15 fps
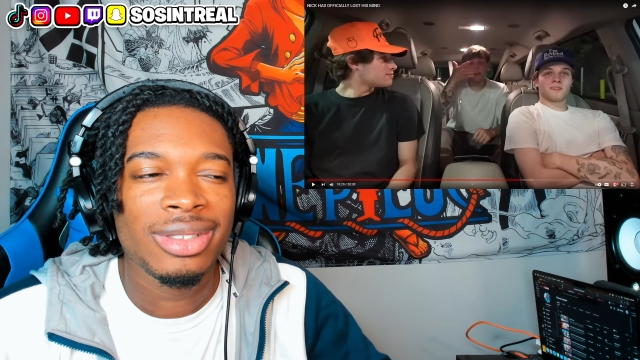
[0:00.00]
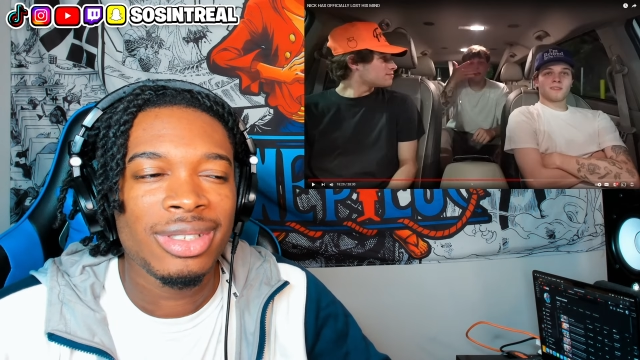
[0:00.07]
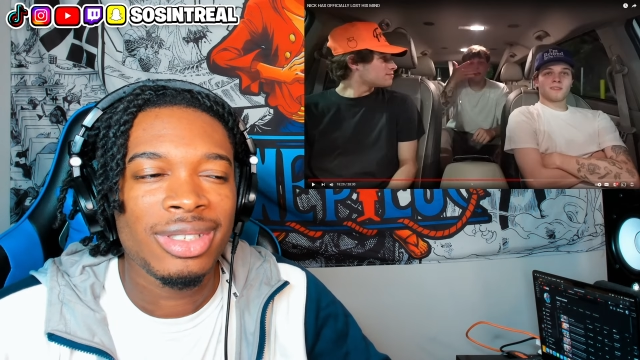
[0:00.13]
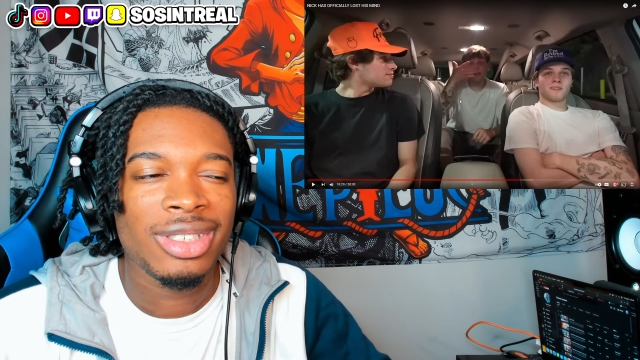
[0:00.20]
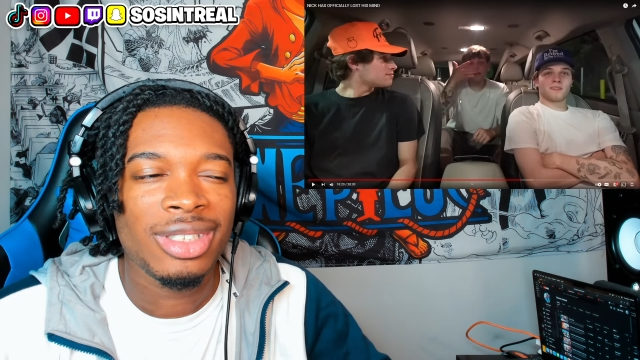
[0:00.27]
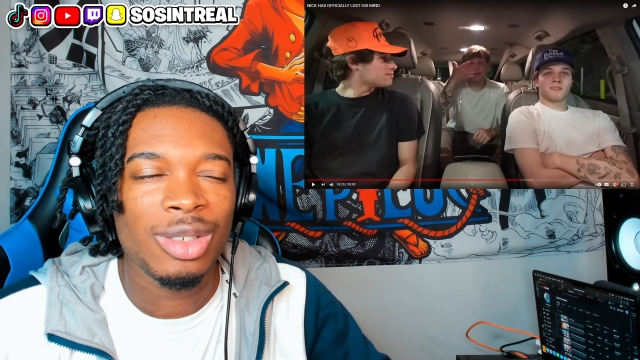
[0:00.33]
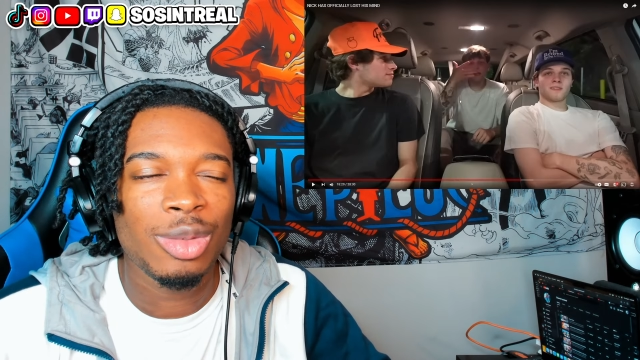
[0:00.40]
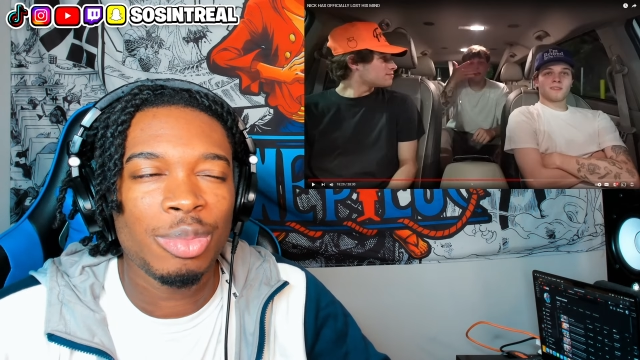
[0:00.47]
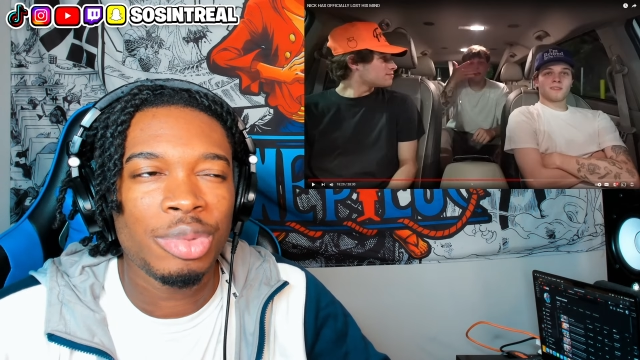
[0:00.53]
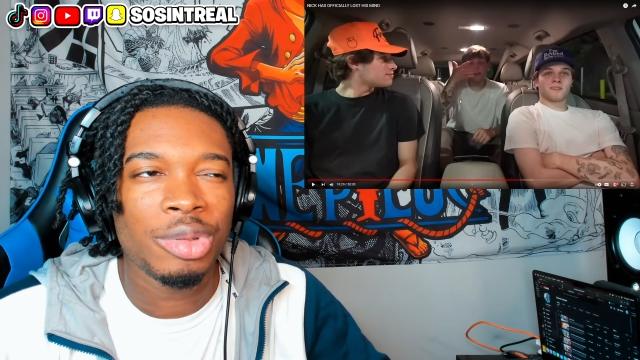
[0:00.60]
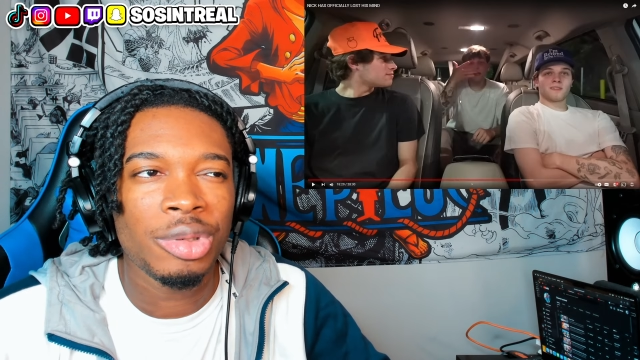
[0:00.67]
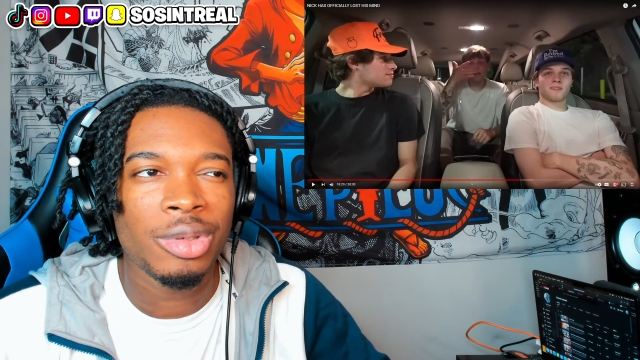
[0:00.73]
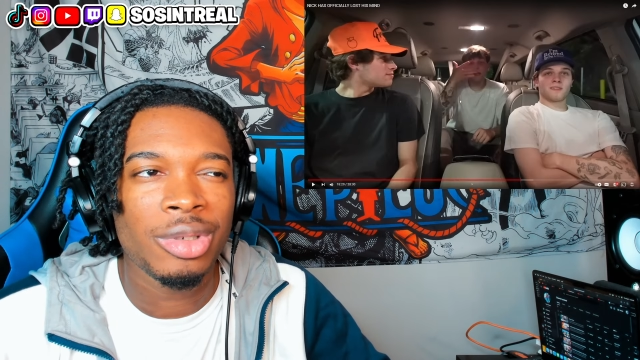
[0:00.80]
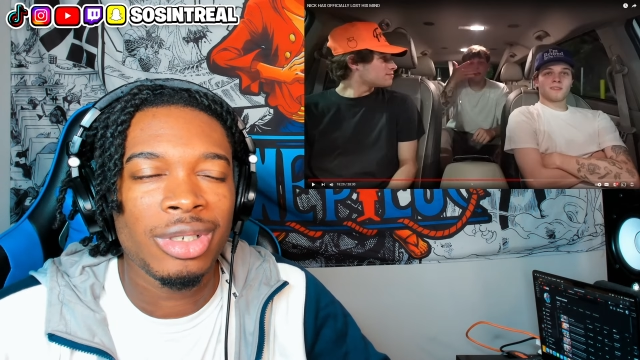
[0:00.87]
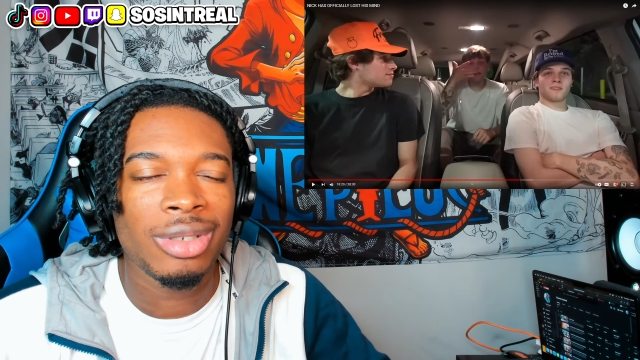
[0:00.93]
so
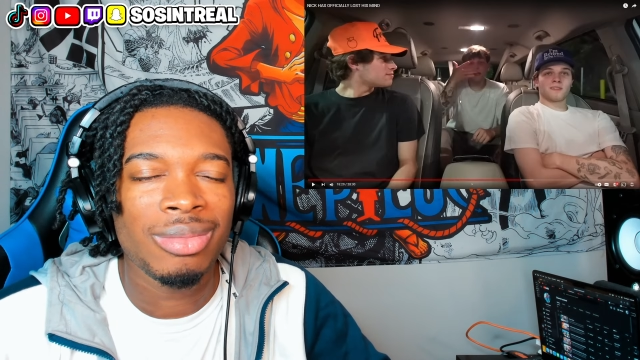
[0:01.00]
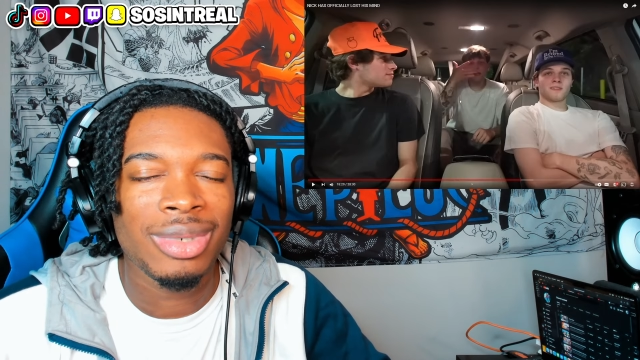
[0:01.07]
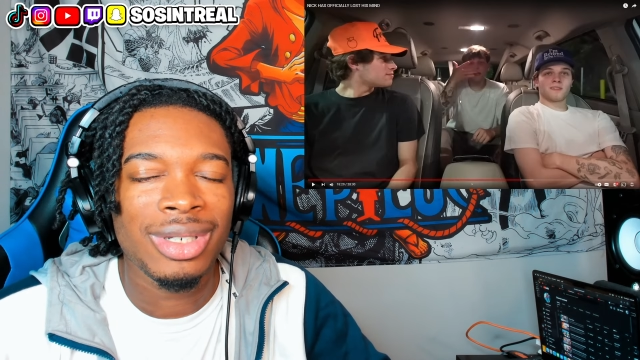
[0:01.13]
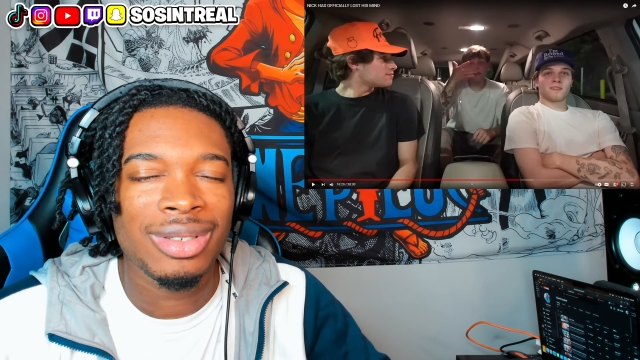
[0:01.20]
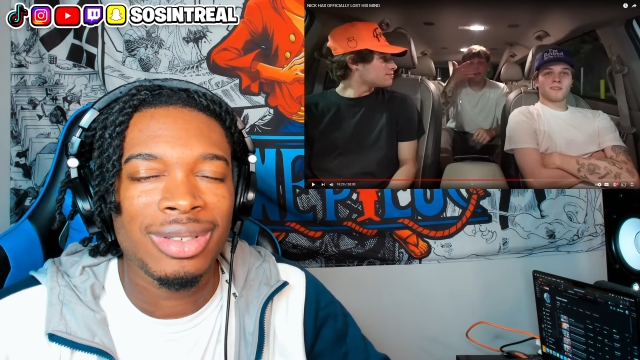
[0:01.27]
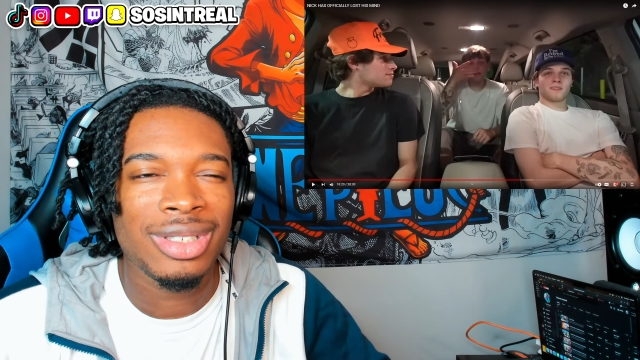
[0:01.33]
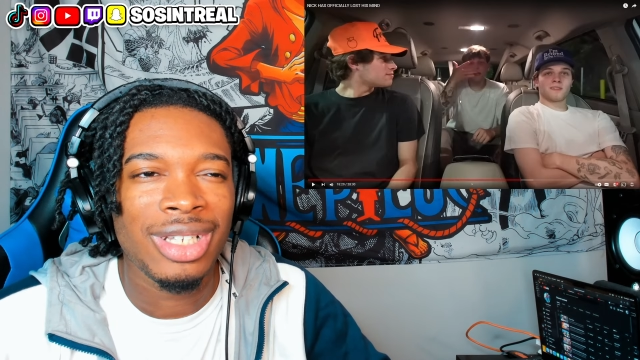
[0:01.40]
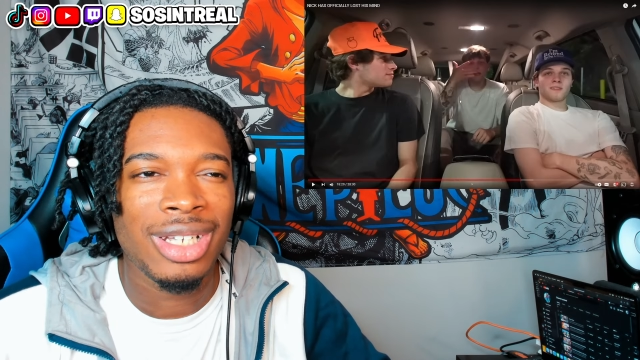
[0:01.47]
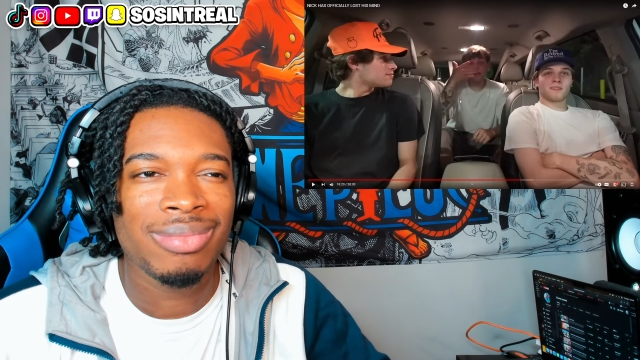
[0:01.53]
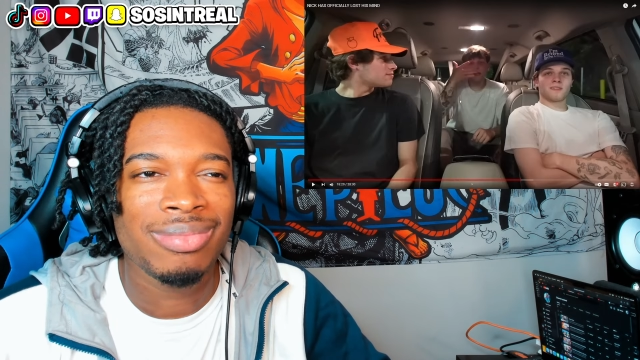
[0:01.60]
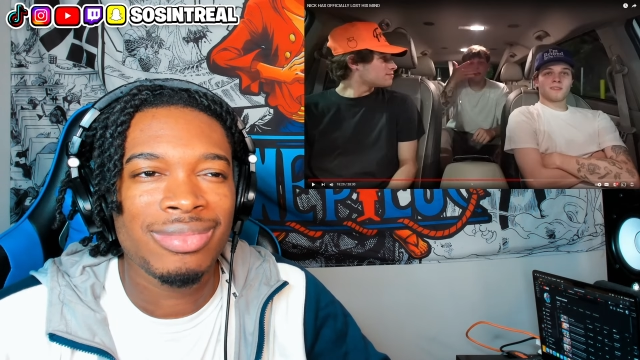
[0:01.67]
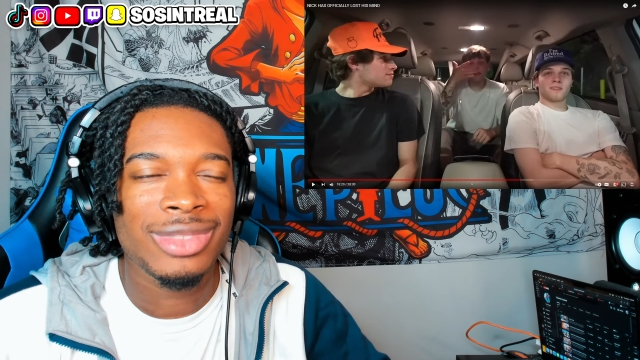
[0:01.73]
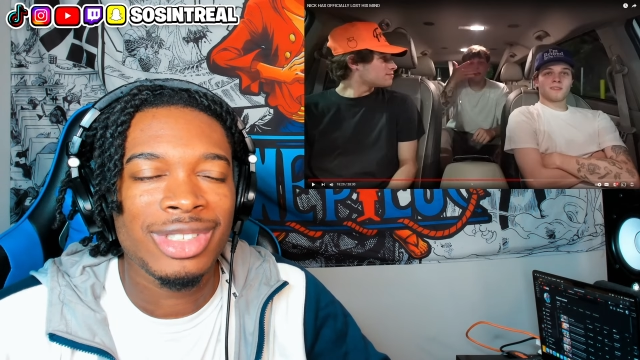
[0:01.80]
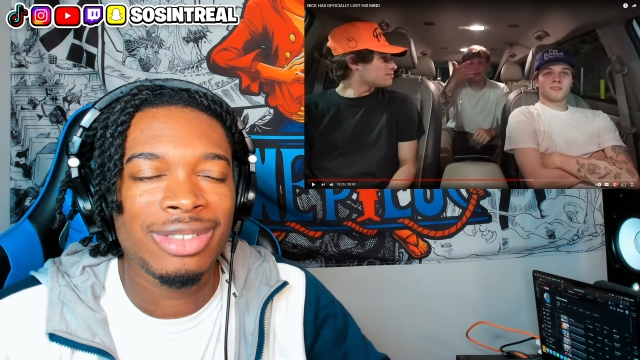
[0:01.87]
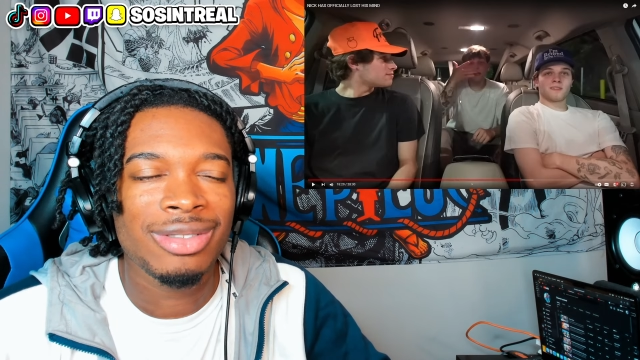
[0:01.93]
boring, bro. Like,
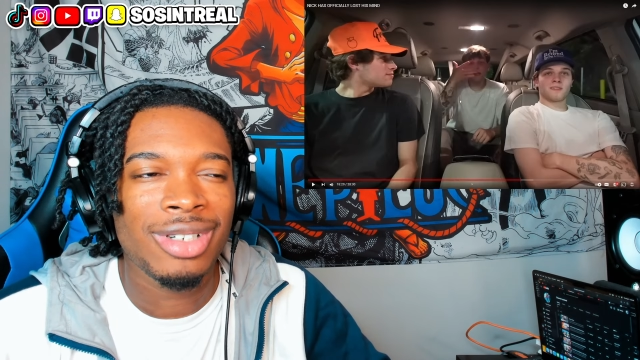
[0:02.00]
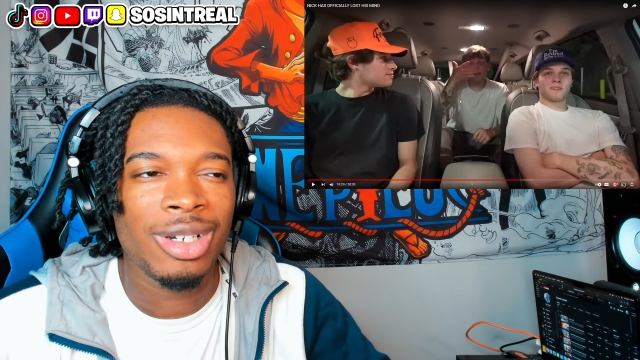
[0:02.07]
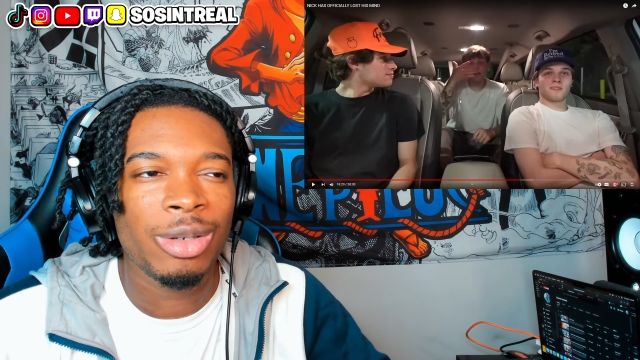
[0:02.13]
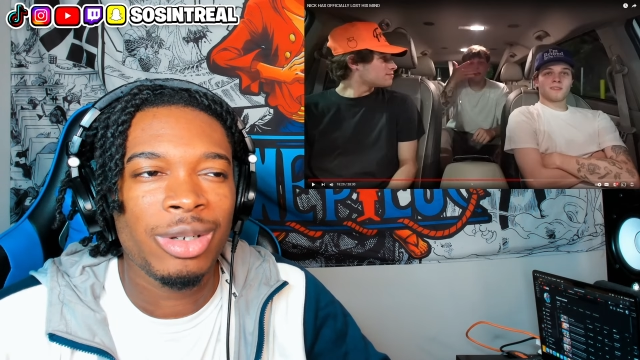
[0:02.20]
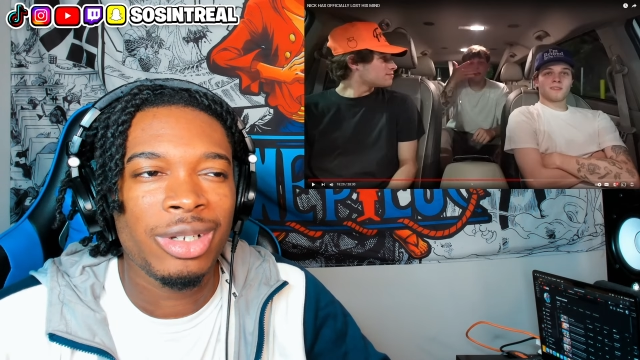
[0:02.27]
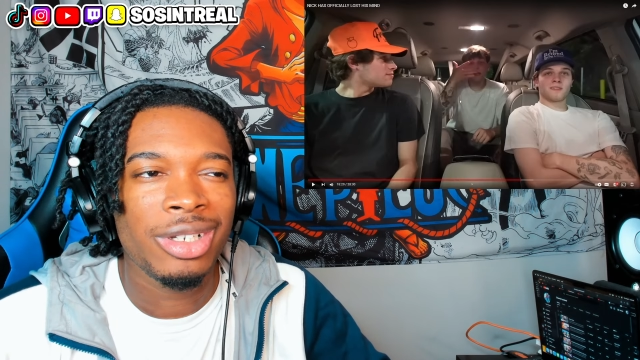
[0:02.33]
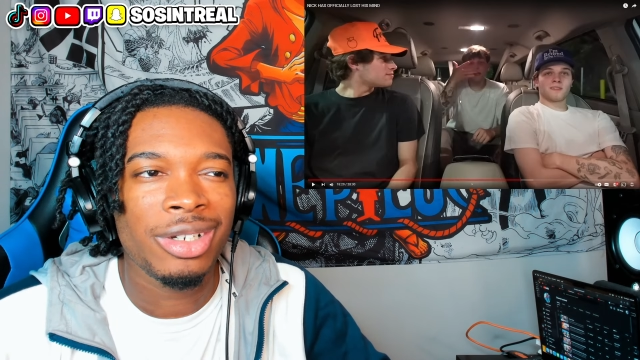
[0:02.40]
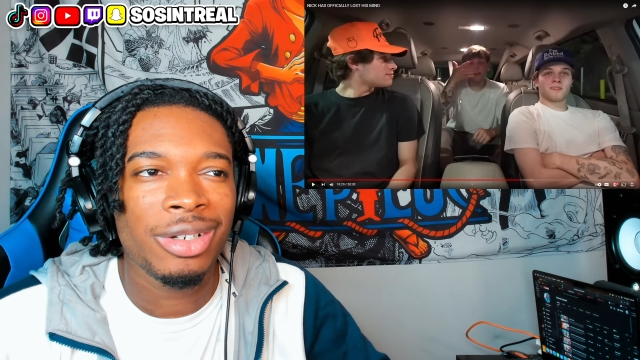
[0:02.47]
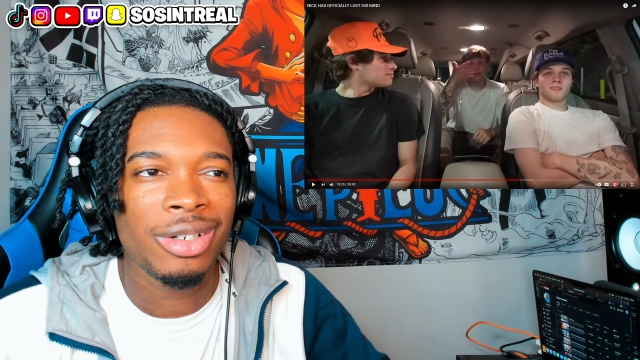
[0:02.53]
I want to go